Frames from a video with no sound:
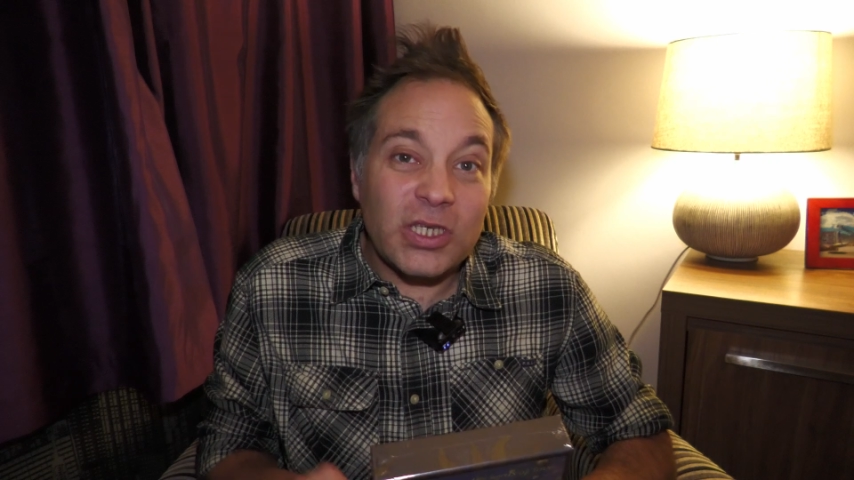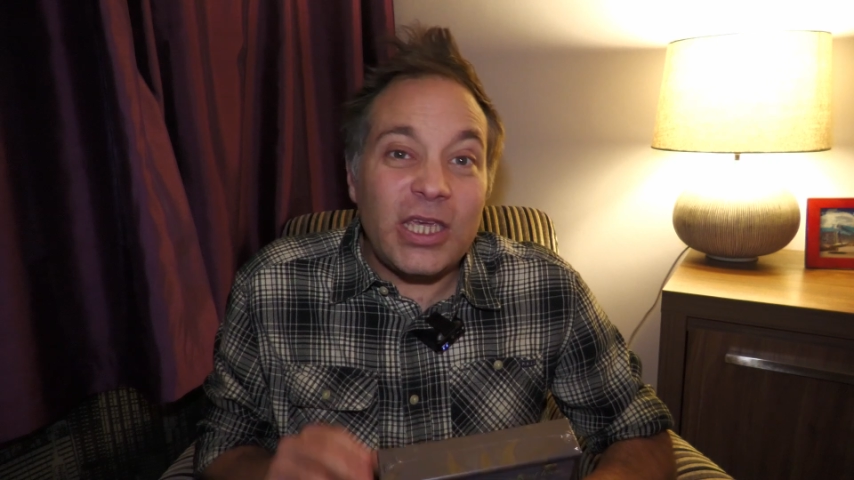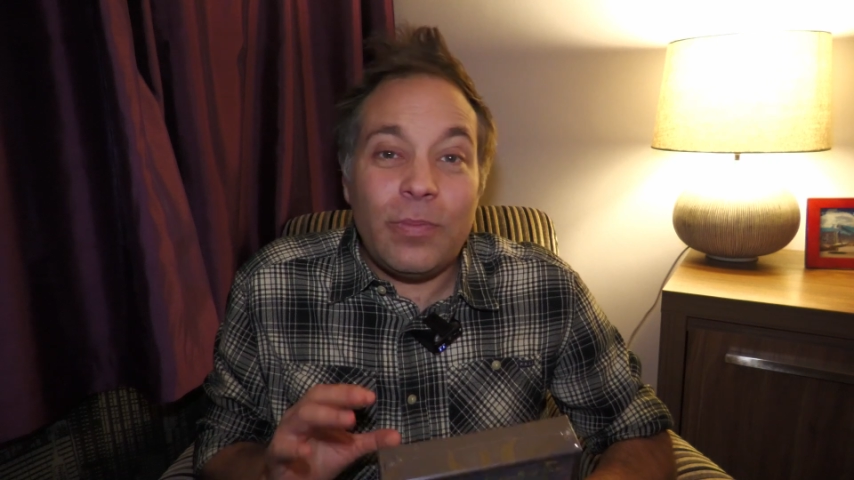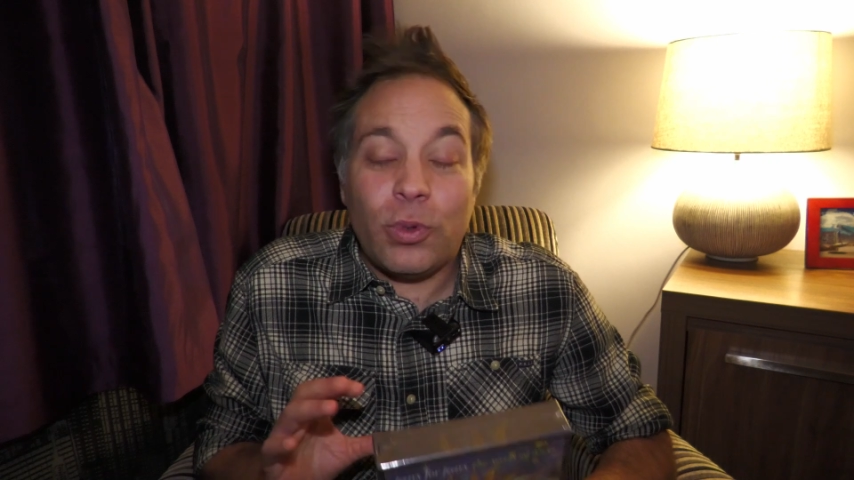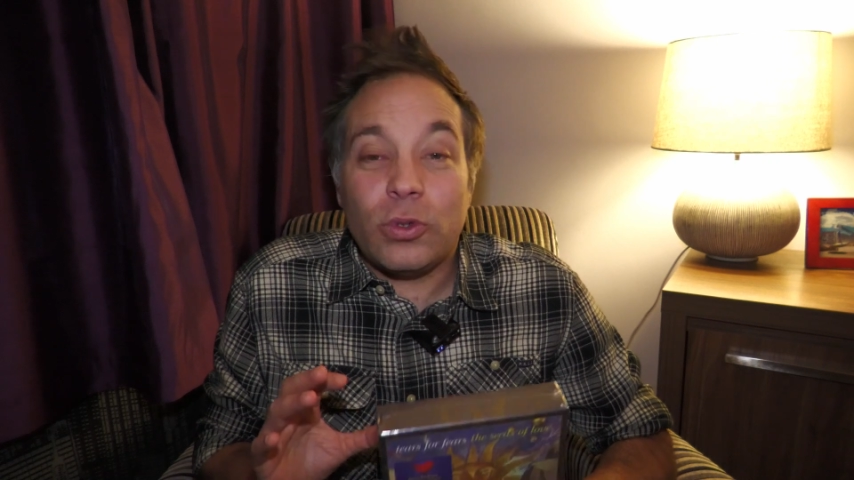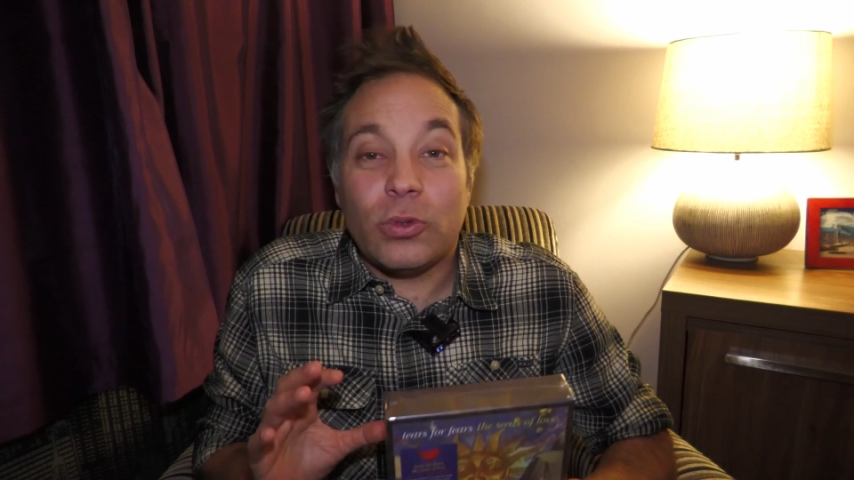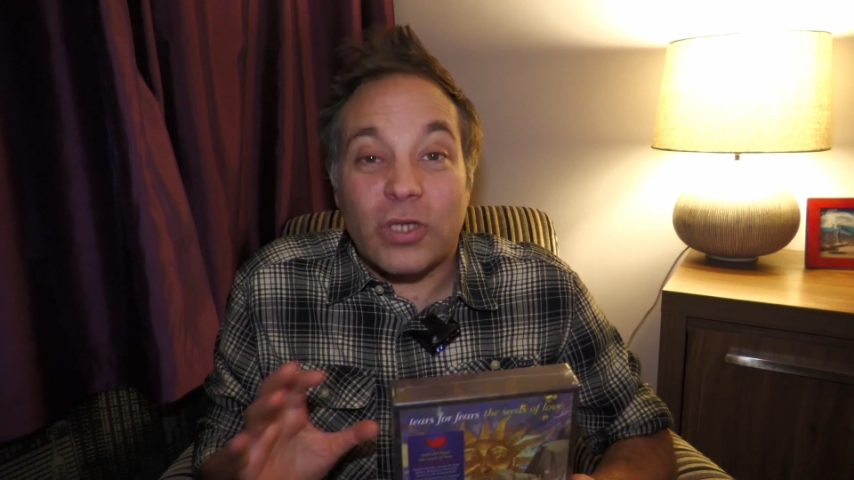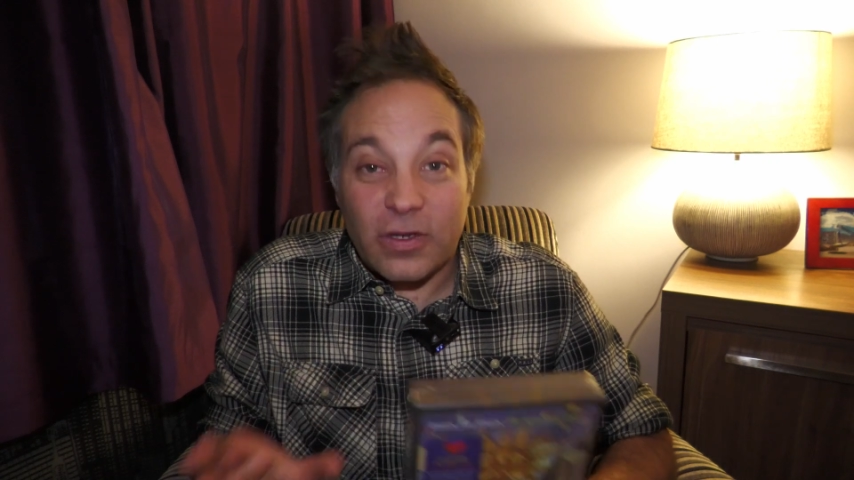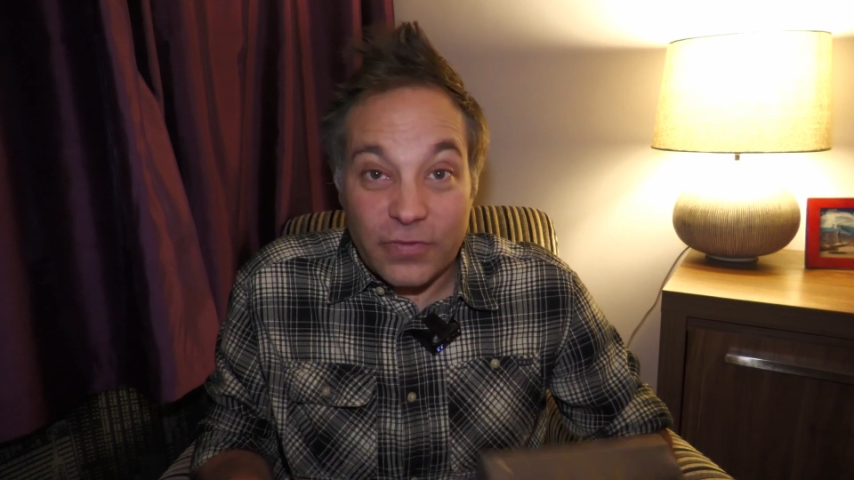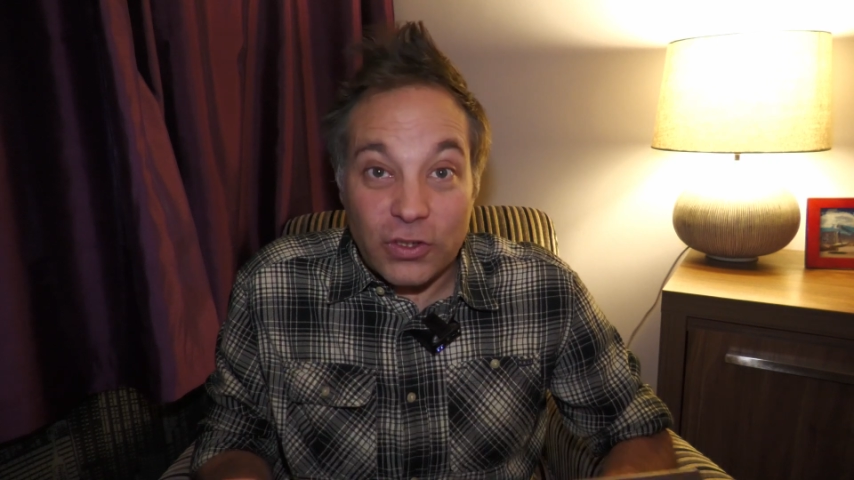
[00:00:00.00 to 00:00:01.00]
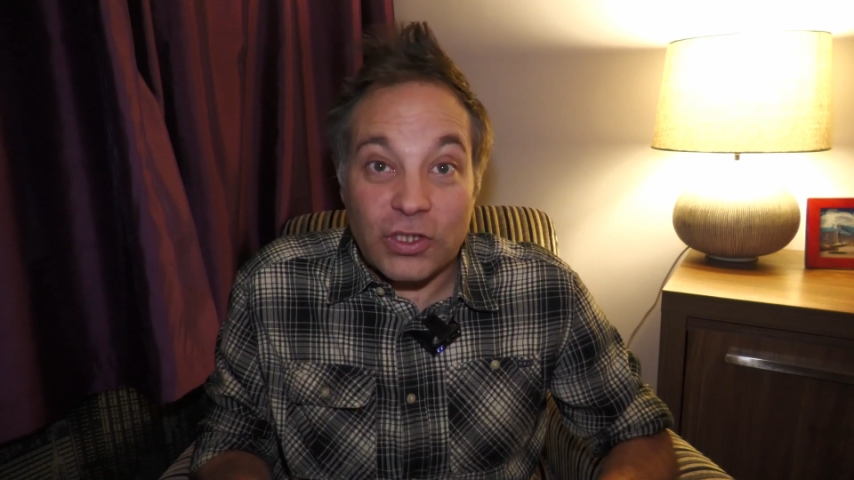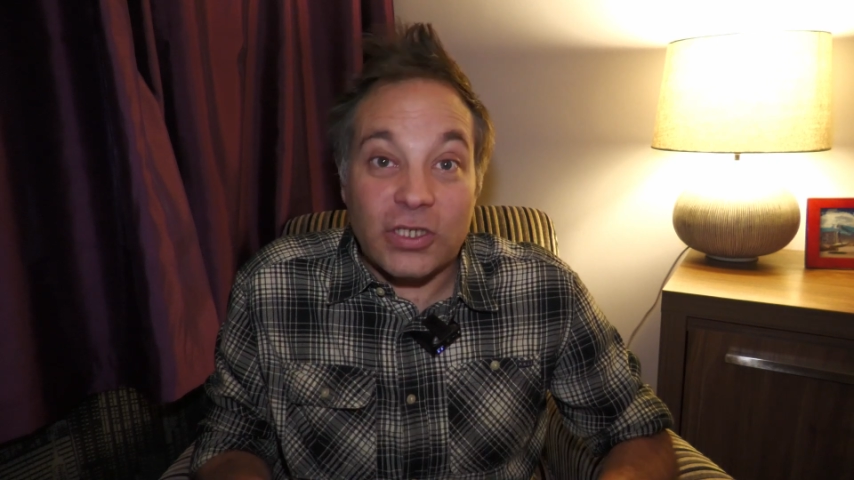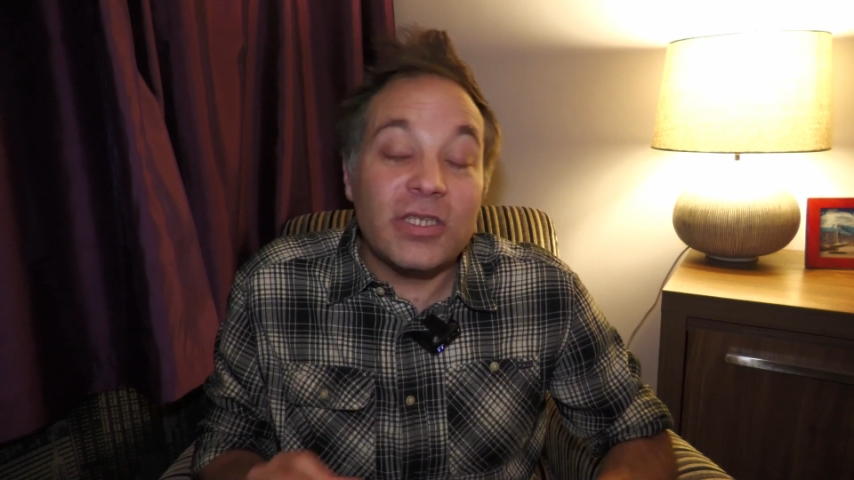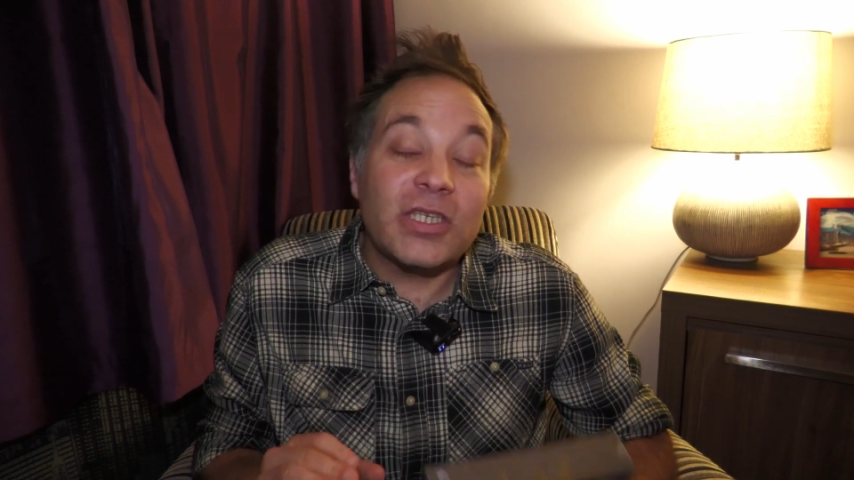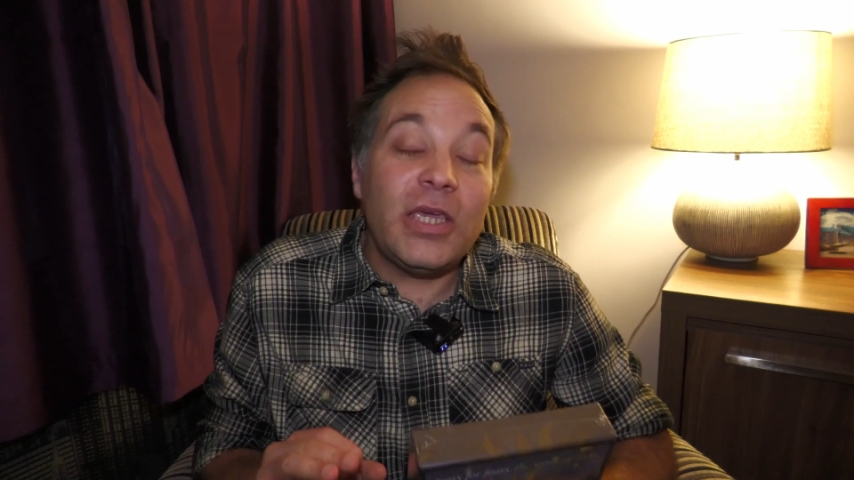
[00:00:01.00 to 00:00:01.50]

keep all your diversions,